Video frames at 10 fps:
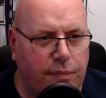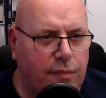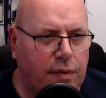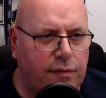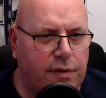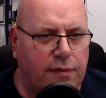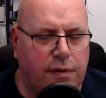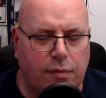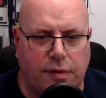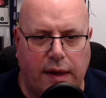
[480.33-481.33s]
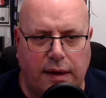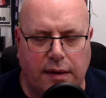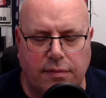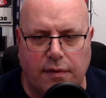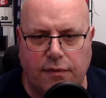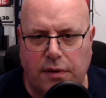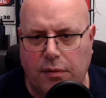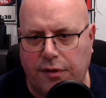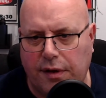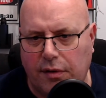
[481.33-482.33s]
if you're
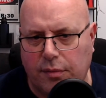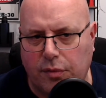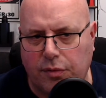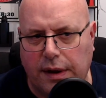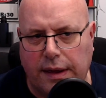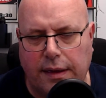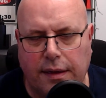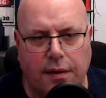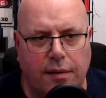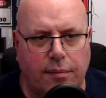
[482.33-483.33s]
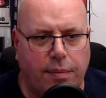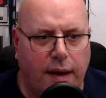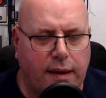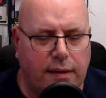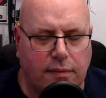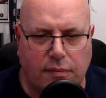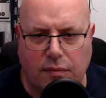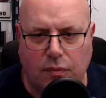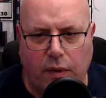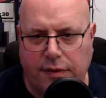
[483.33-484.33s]
using it on a Monday, by
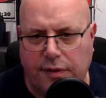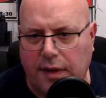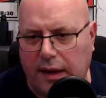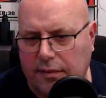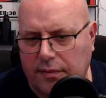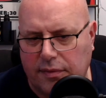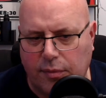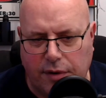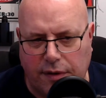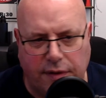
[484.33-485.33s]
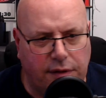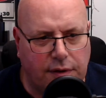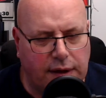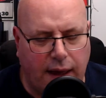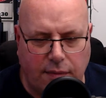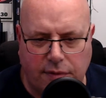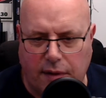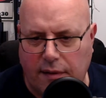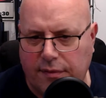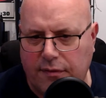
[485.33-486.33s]
Wednesday the money's in your account.
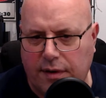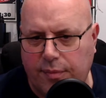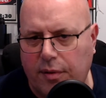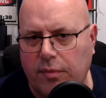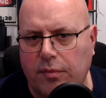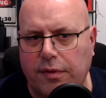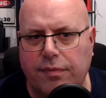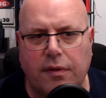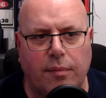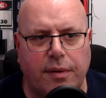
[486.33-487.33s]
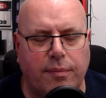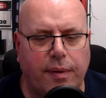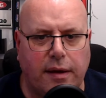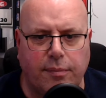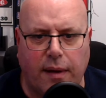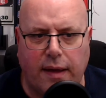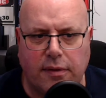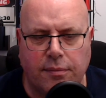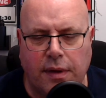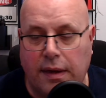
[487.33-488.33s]
So I've never had a problem with not being paid by
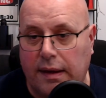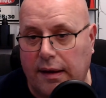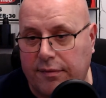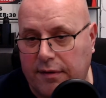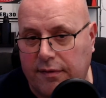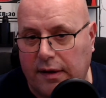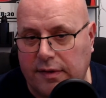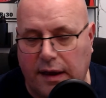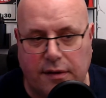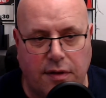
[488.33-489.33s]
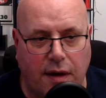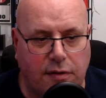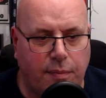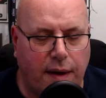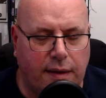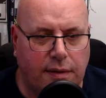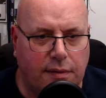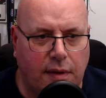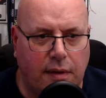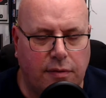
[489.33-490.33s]
them. I've never actually had a chargeback
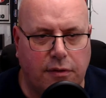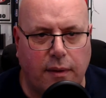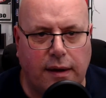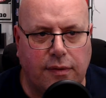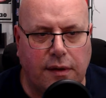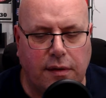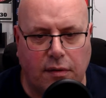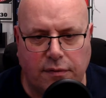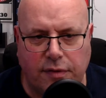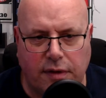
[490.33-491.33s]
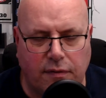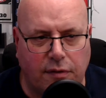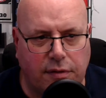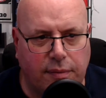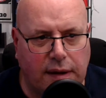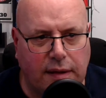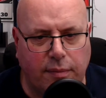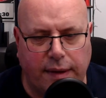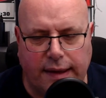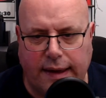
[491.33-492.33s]
through anything. Obviously you've got to be a little
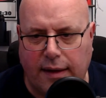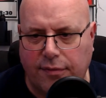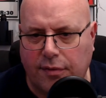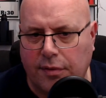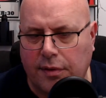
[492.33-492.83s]
bit careful.